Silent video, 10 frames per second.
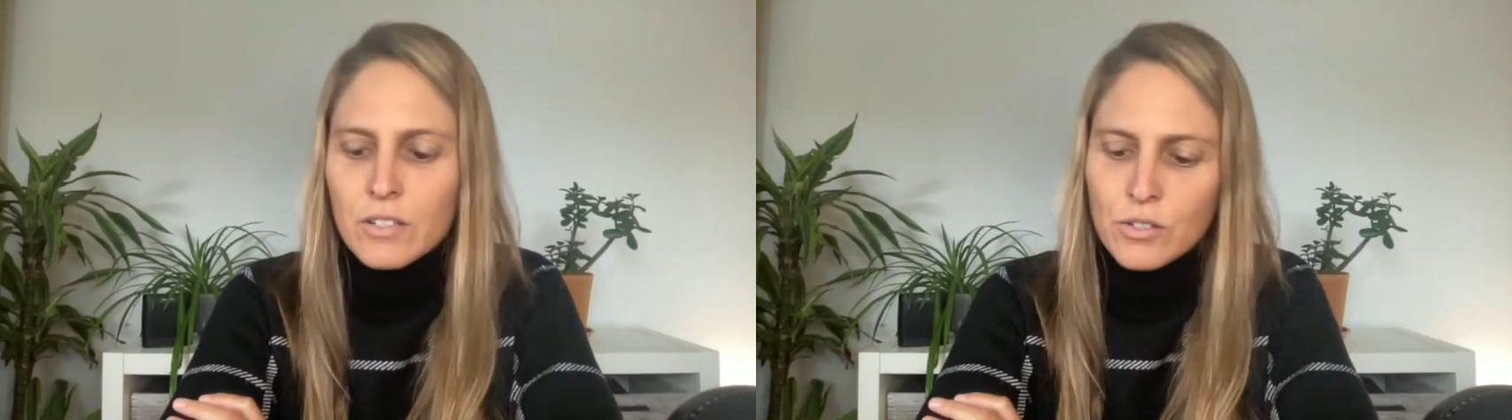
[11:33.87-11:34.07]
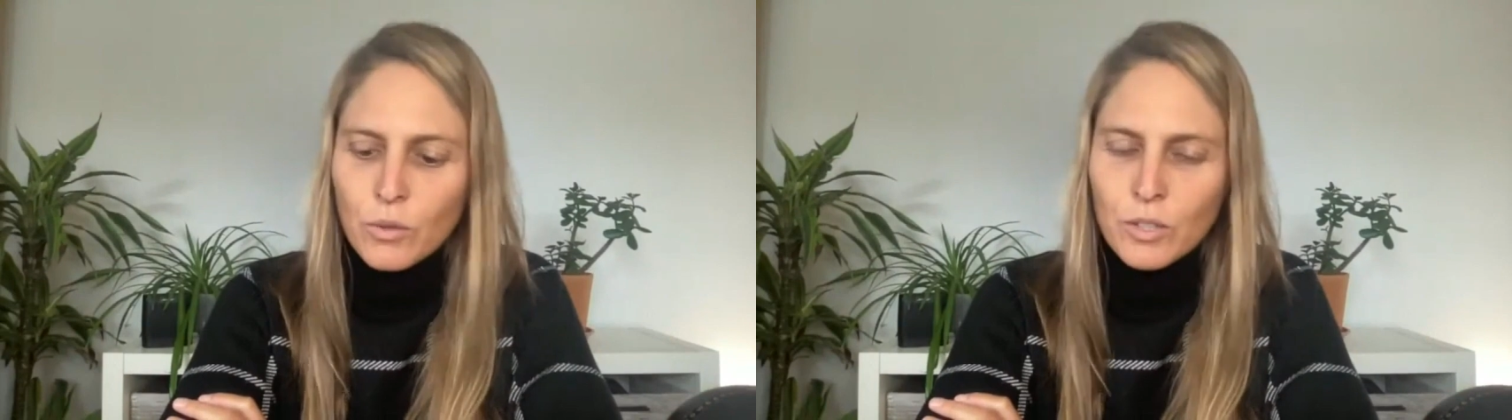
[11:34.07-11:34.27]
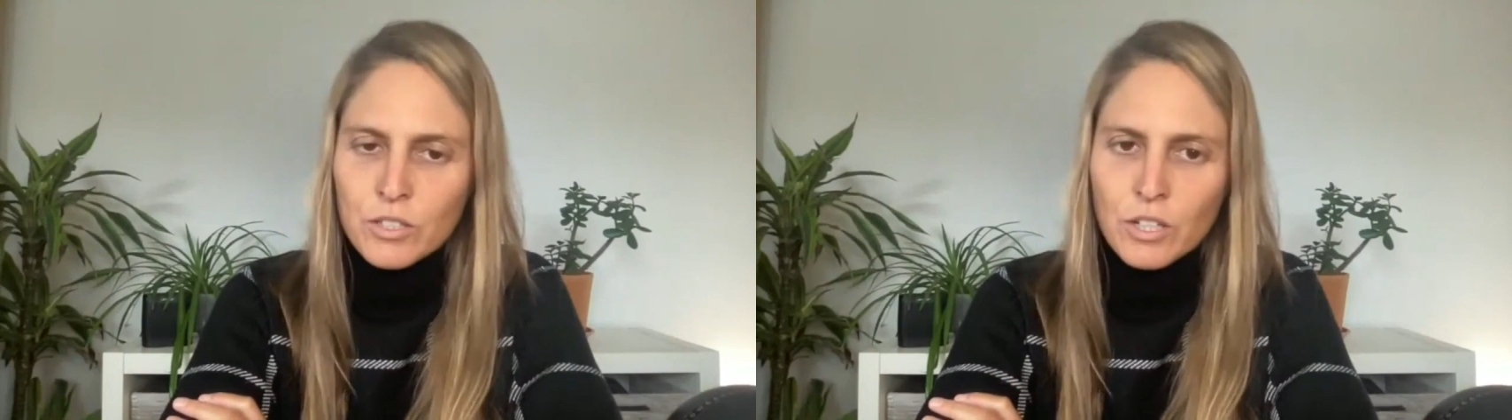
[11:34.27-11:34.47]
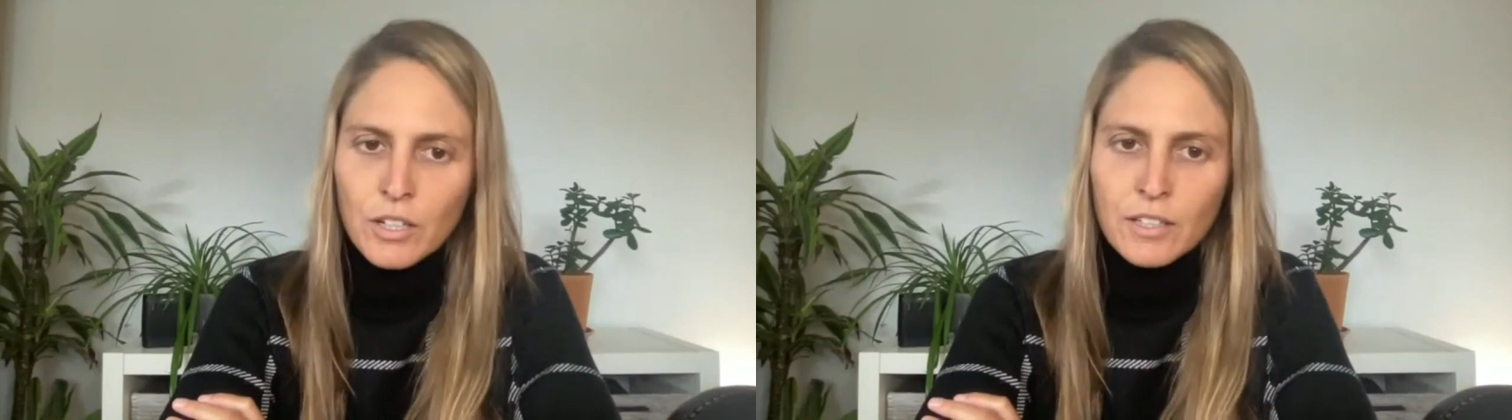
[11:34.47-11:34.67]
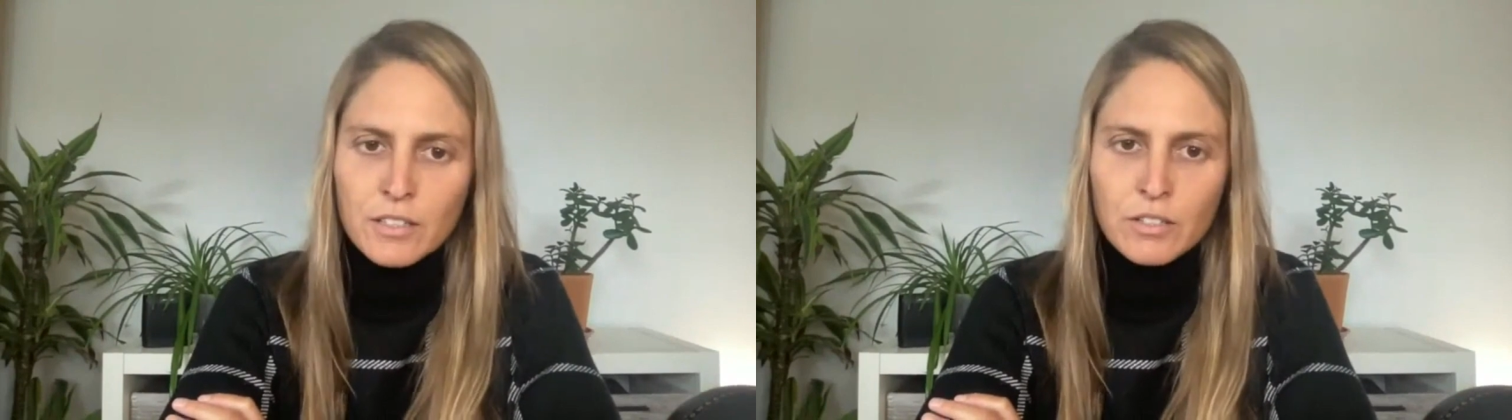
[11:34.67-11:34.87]
So we're
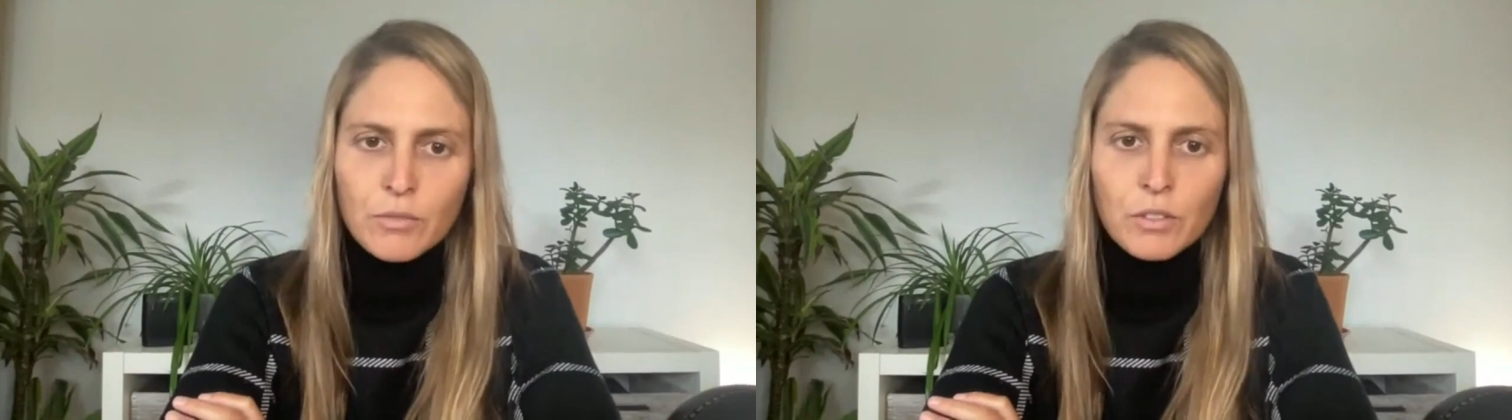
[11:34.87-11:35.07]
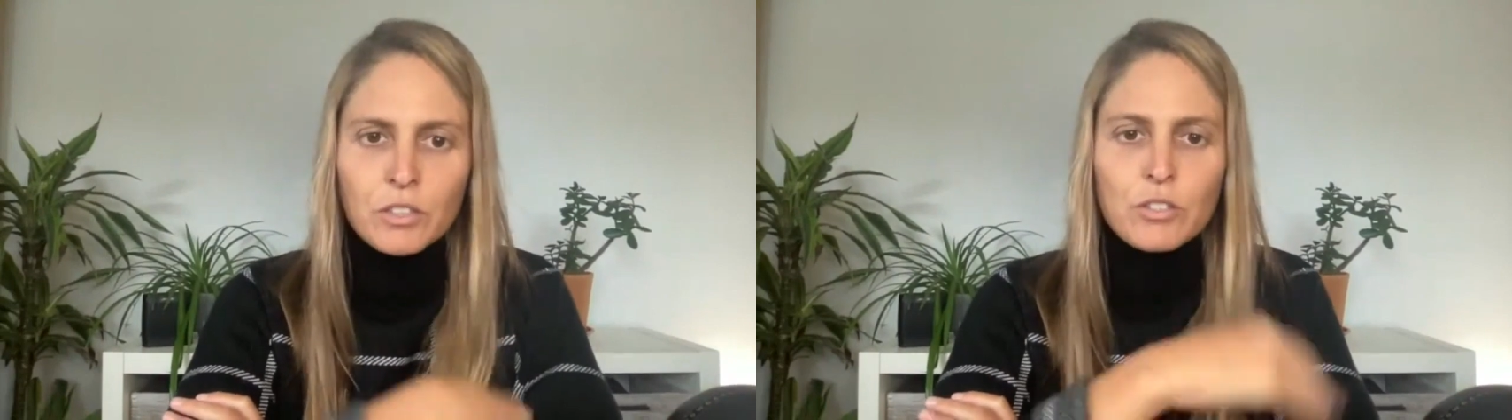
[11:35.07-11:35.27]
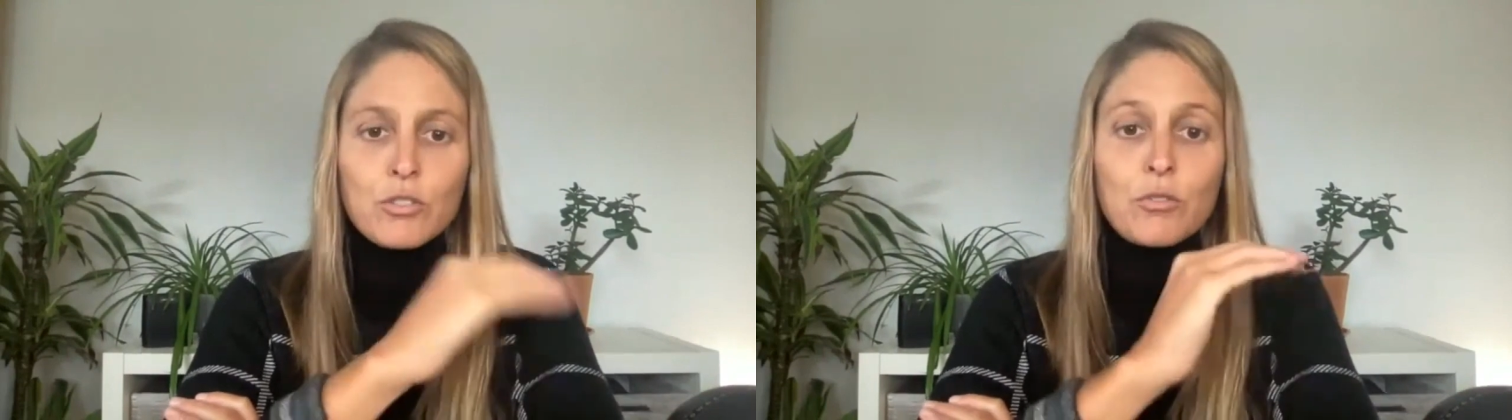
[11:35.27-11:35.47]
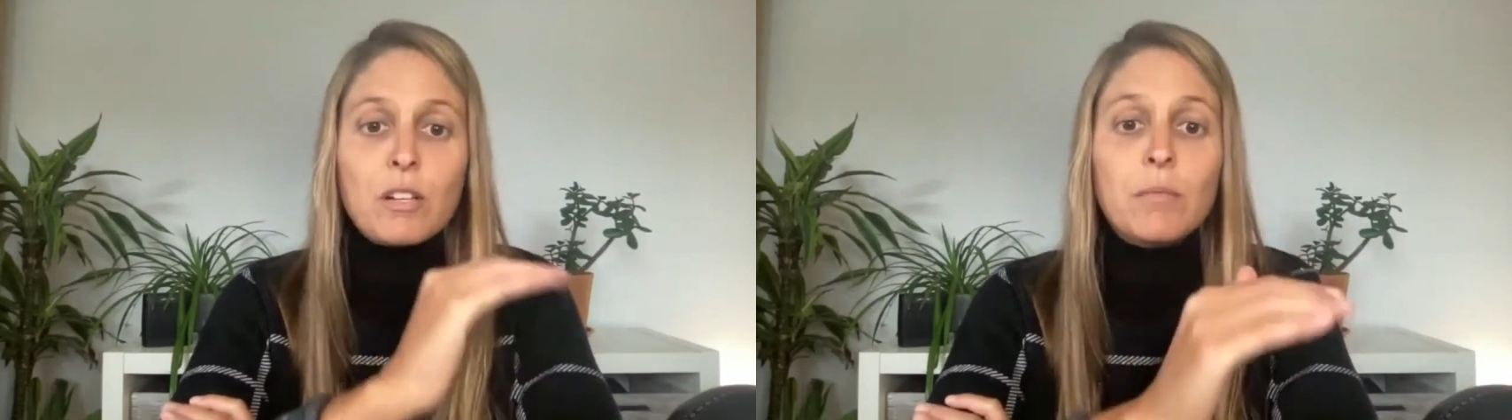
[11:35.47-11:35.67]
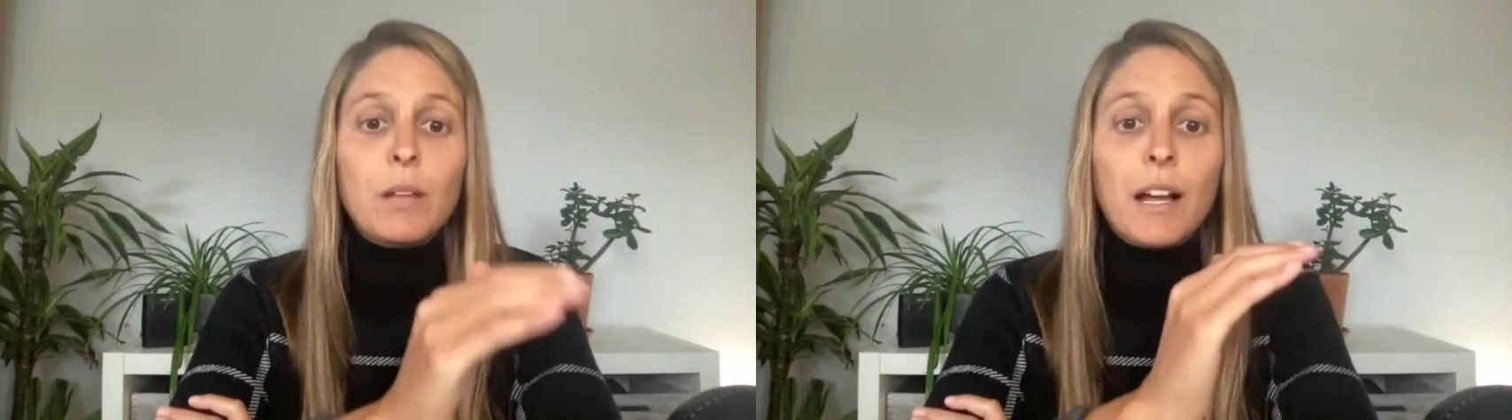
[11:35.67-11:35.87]
starting to really
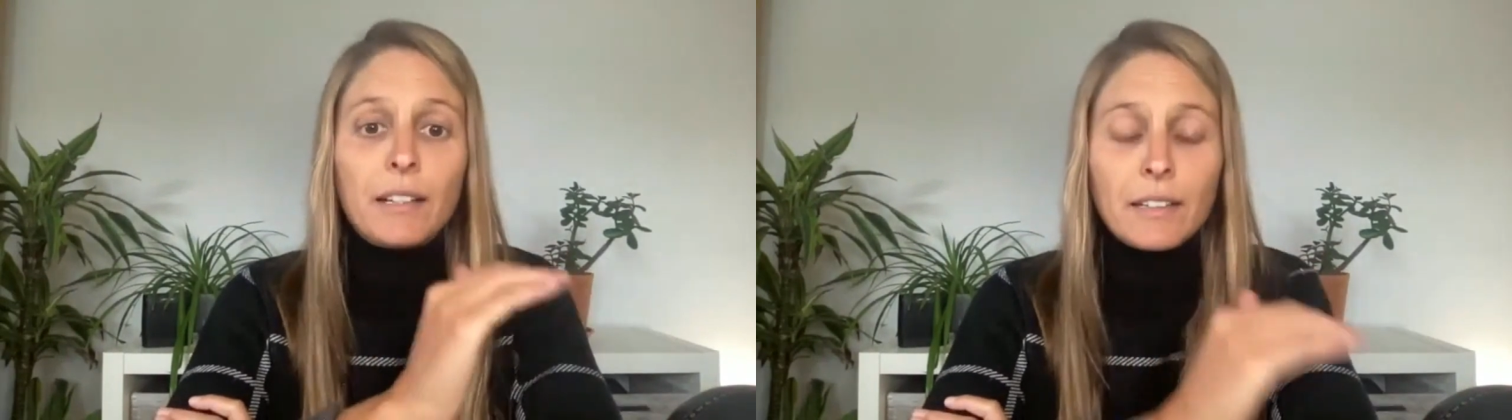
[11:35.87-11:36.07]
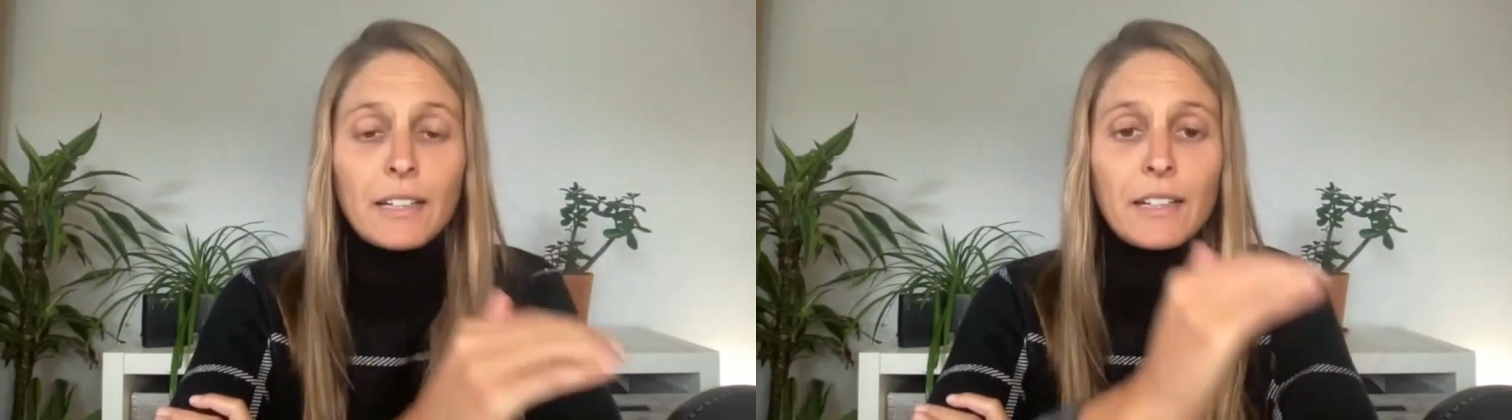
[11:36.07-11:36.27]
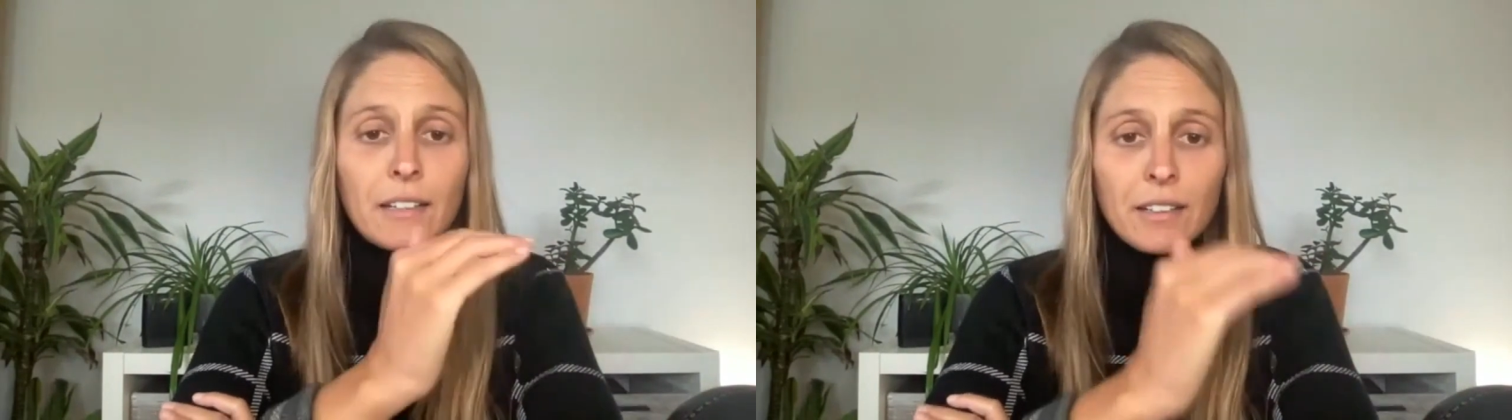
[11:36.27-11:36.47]
streamline, like,